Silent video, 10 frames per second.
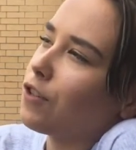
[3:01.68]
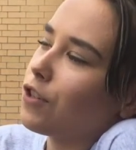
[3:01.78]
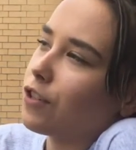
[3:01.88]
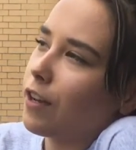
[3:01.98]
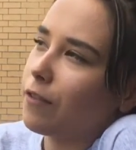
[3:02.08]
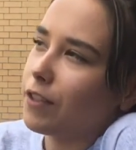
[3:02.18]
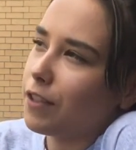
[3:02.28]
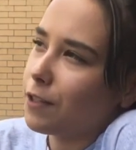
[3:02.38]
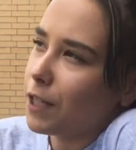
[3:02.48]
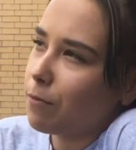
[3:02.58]
to just kind of
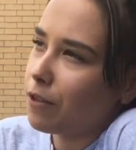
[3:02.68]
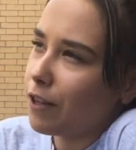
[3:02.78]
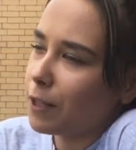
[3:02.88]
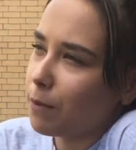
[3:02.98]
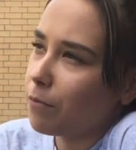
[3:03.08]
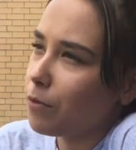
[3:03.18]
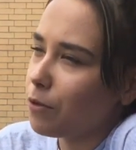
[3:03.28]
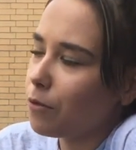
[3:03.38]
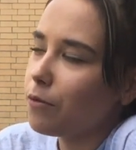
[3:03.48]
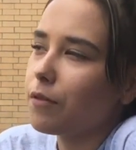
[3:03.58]
stabilize my
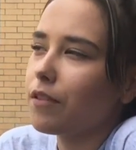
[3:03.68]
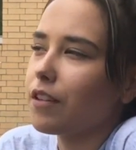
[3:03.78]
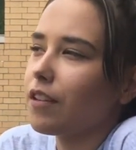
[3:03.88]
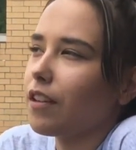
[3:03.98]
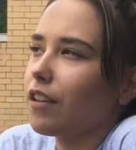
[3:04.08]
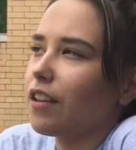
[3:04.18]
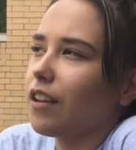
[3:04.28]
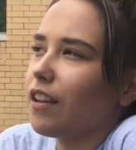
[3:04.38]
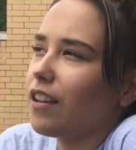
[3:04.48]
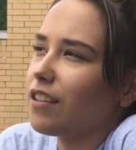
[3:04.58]
mood.
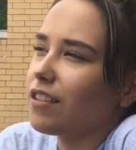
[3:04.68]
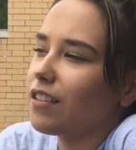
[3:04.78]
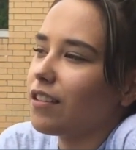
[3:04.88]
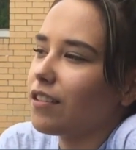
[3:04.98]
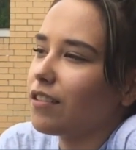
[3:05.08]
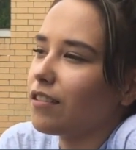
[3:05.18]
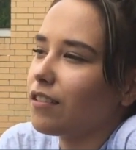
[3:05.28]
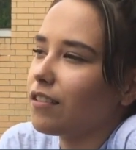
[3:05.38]
And then